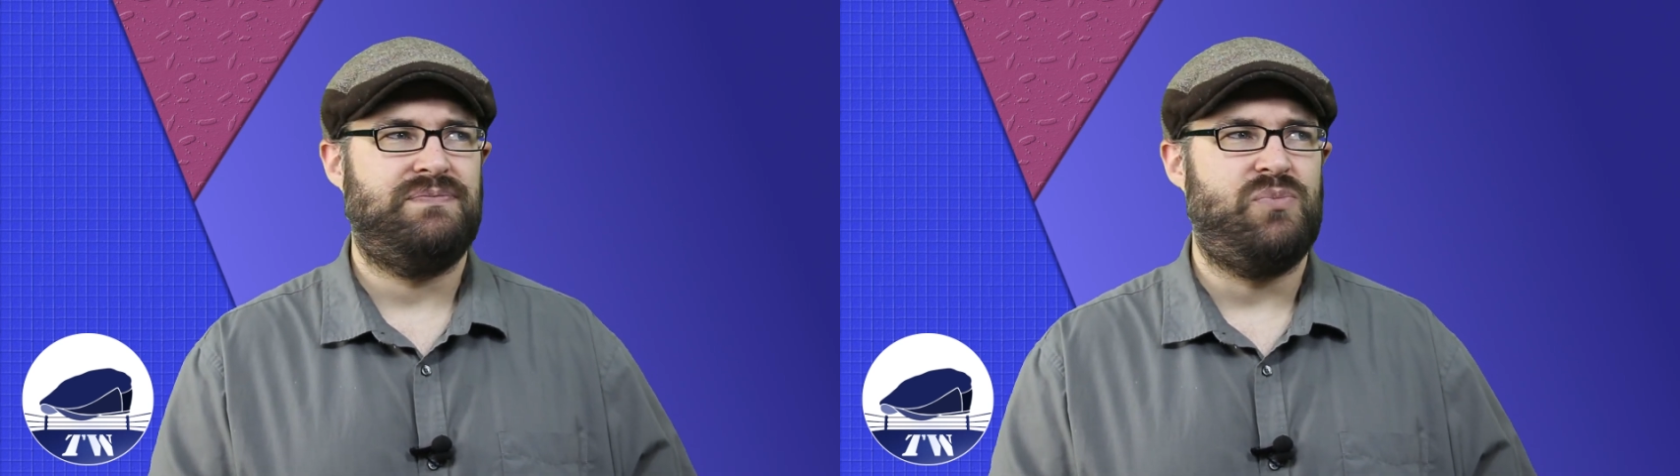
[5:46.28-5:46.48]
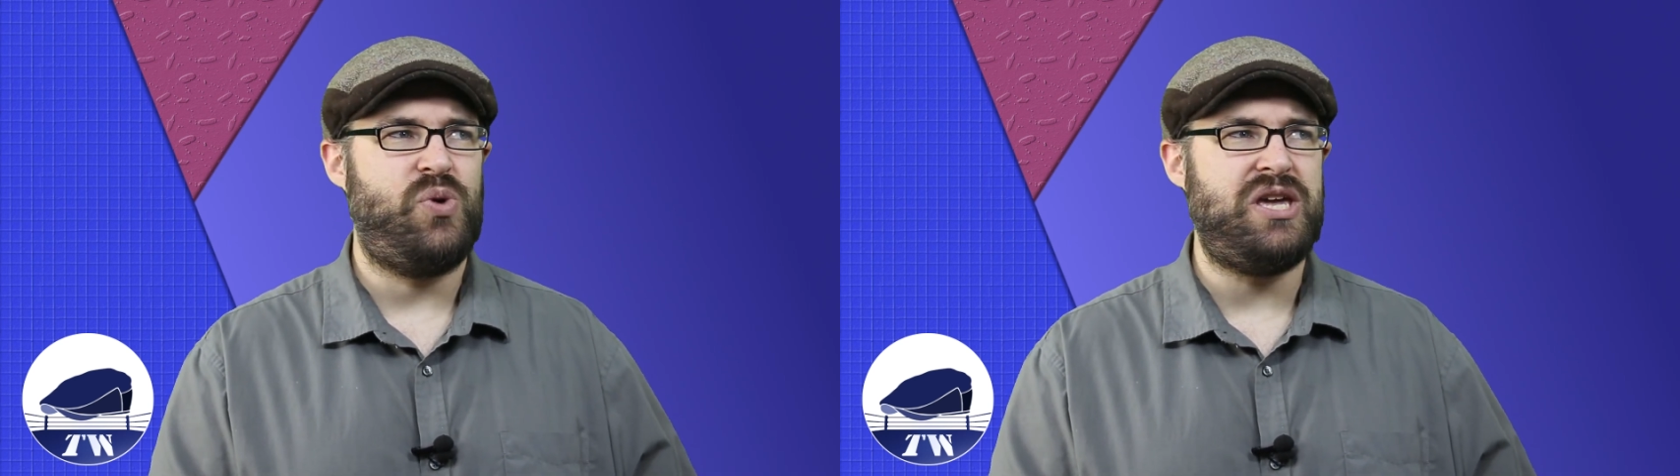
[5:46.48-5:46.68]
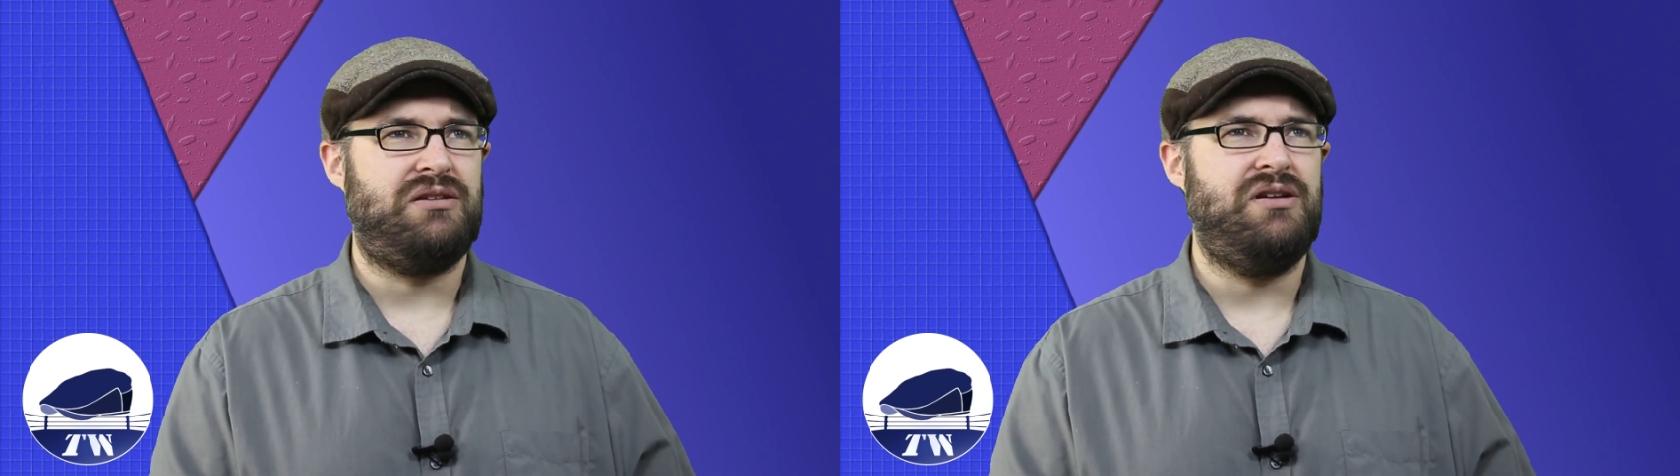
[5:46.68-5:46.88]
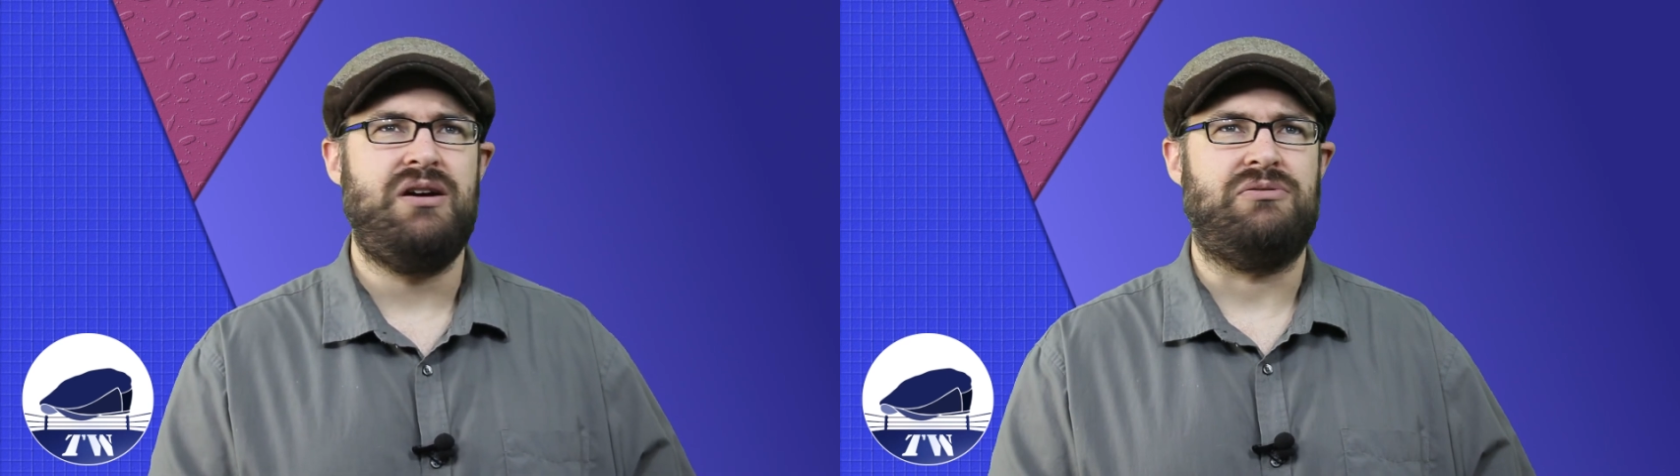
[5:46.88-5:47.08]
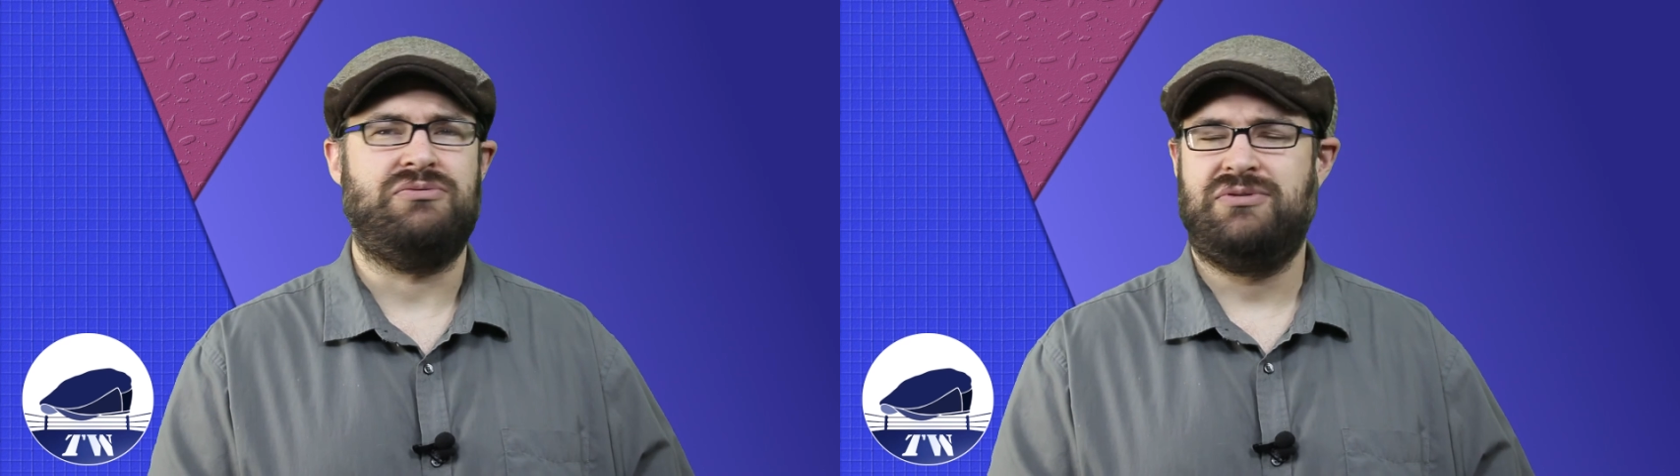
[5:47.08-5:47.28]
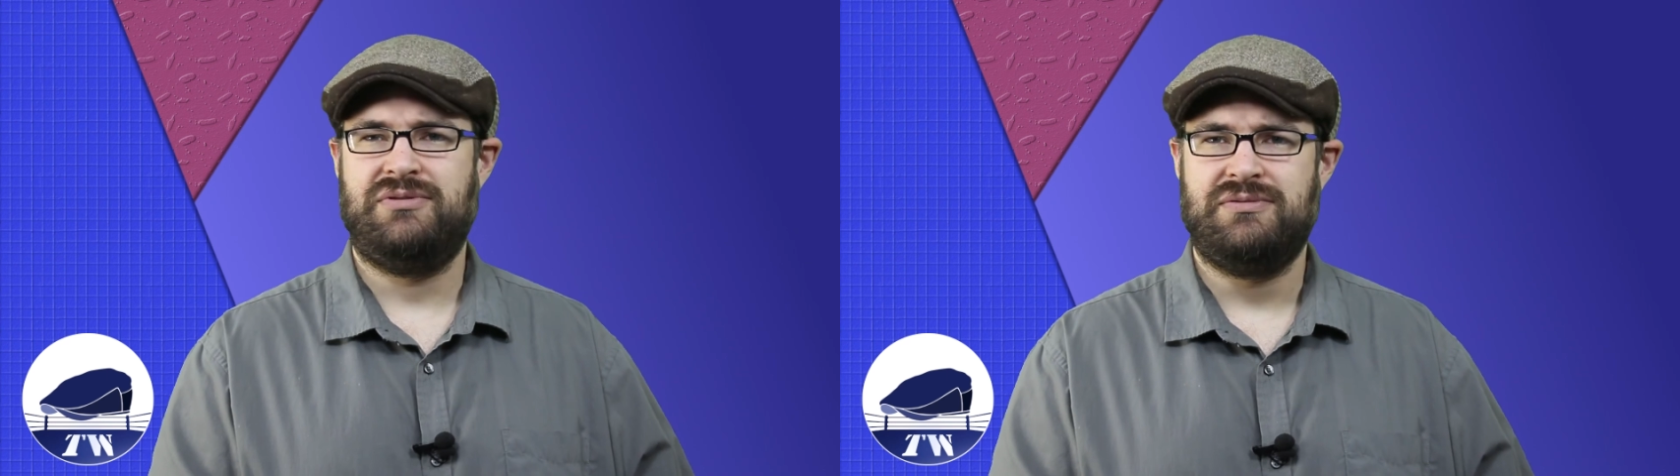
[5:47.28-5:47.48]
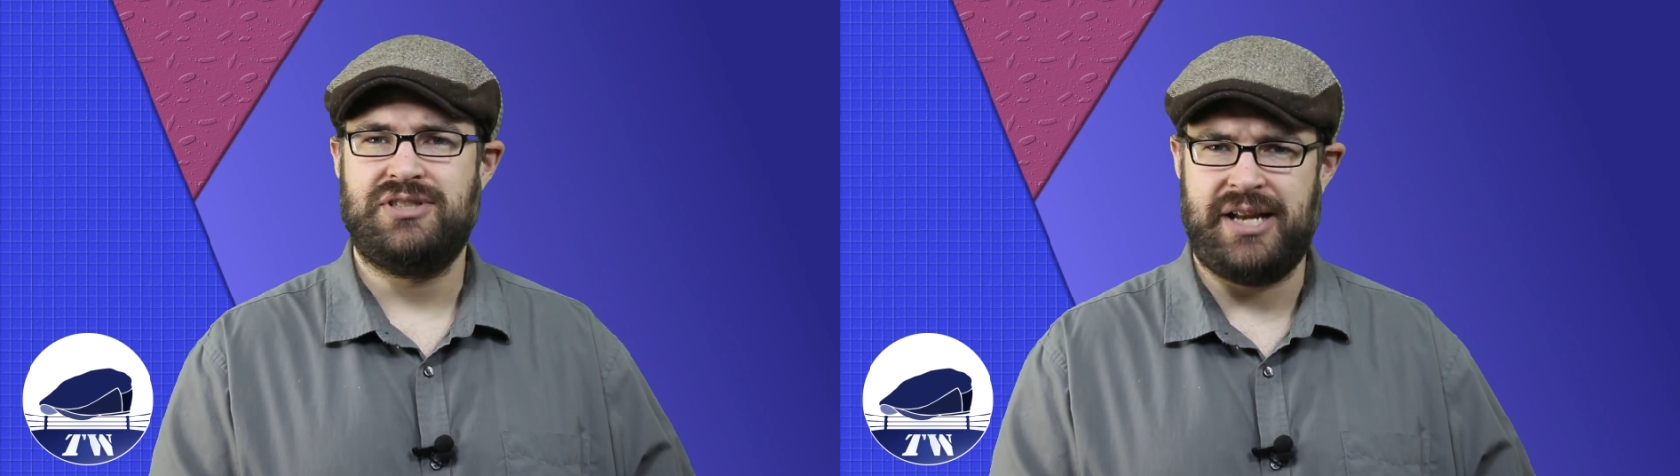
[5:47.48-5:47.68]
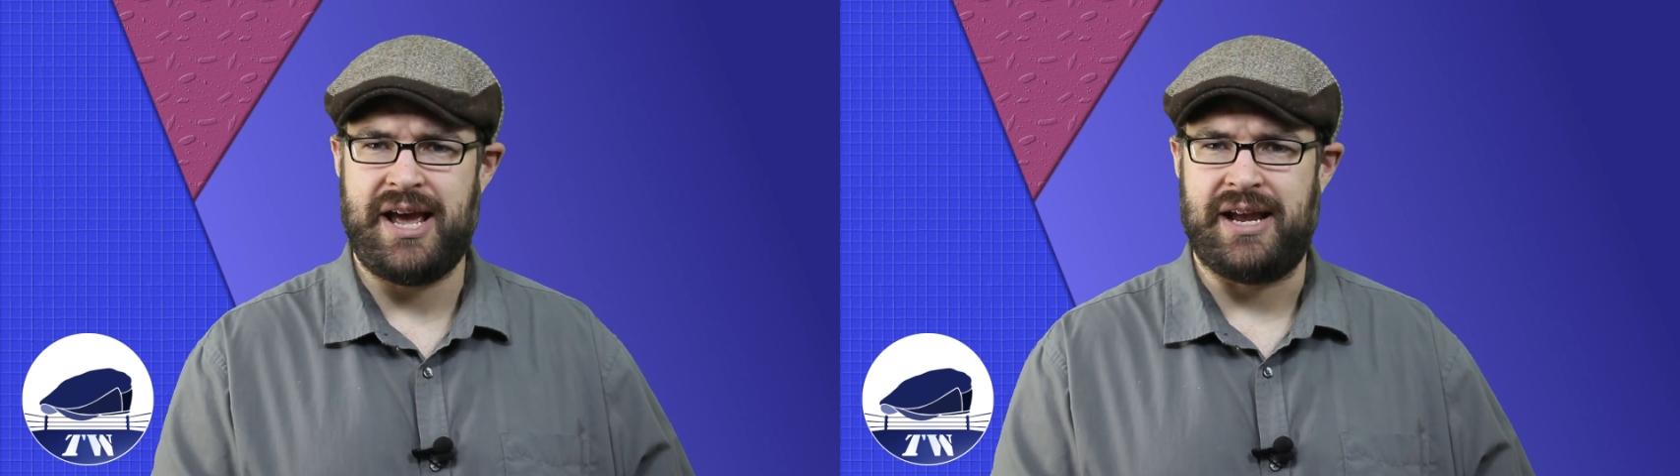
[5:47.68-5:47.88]
week. No,
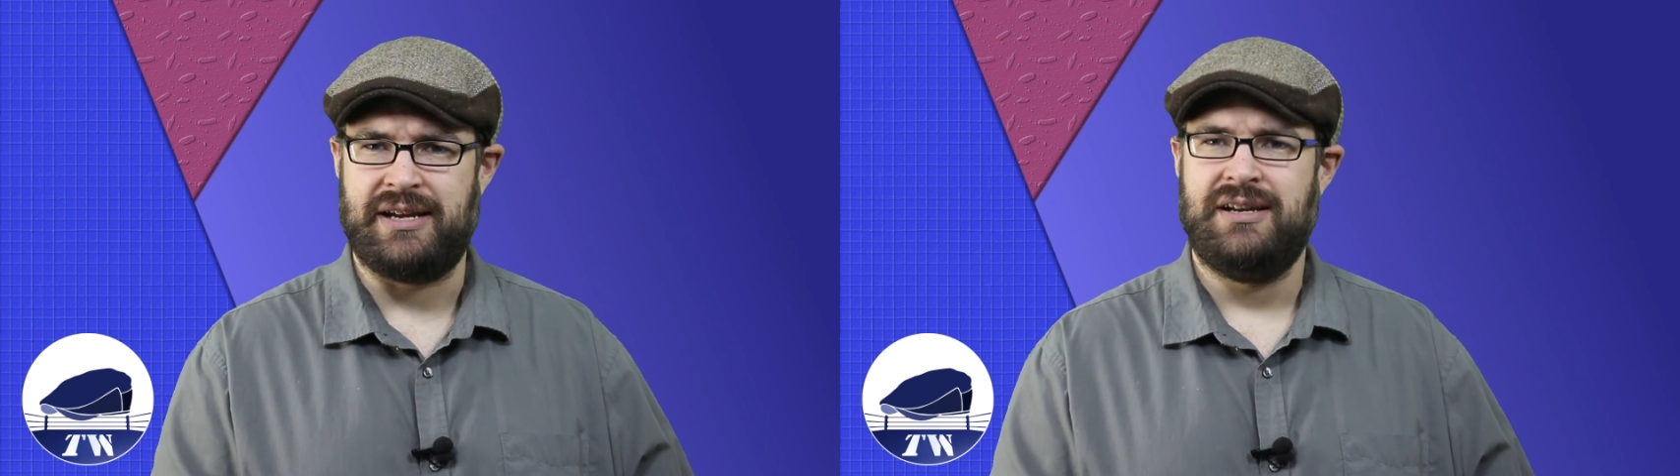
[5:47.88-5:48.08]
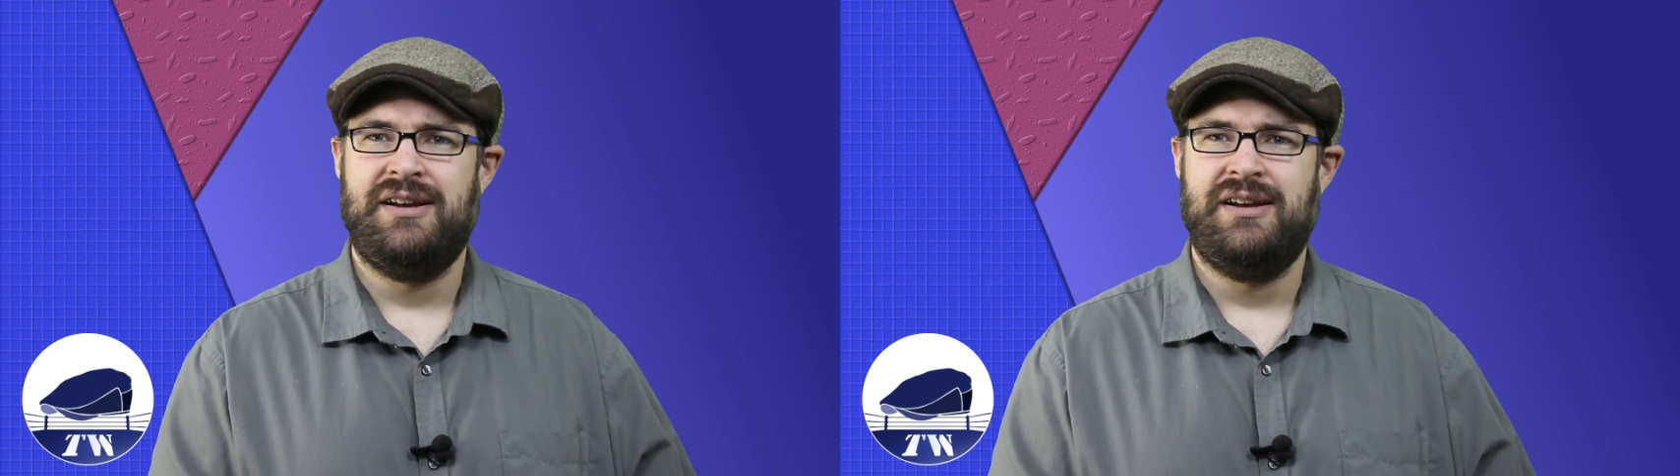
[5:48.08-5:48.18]
today.